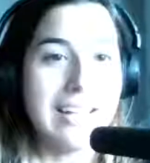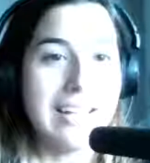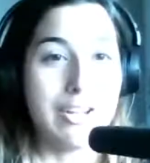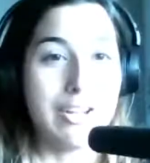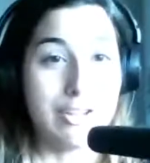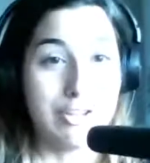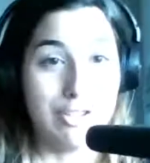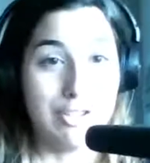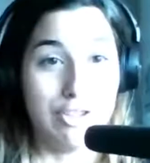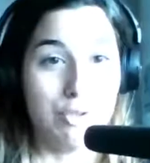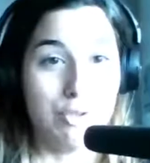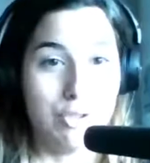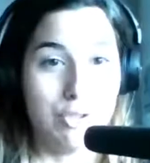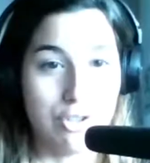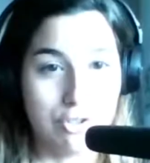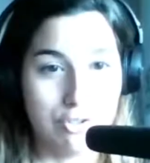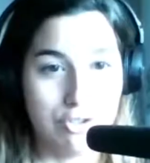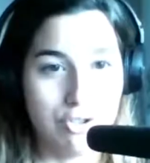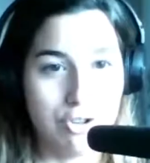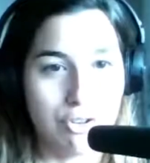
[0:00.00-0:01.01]
you can see through to
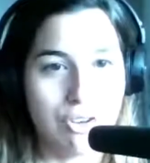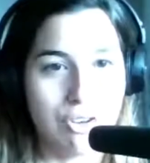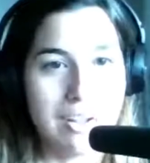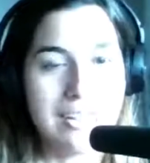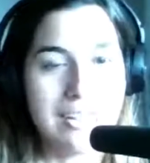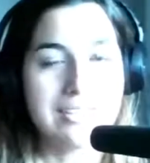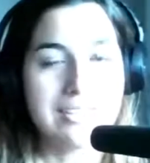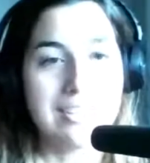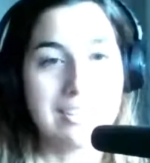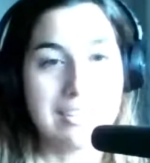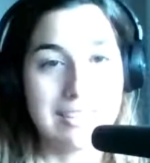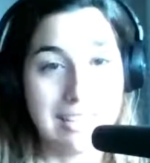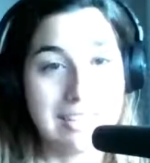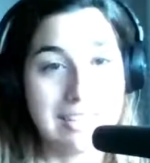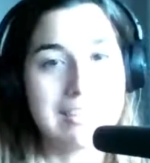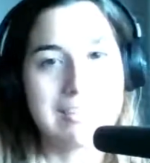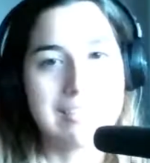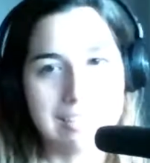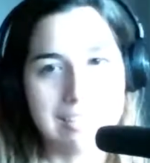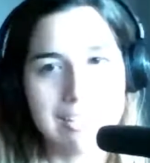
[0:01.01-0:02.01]
his neurons.
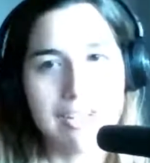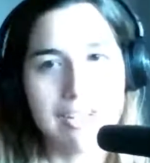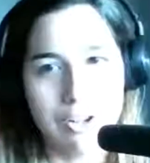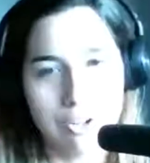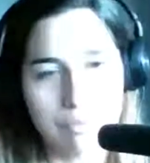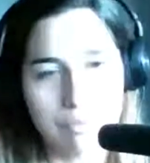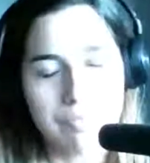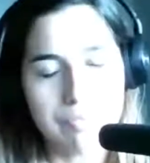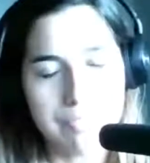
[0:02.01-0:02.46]
you know,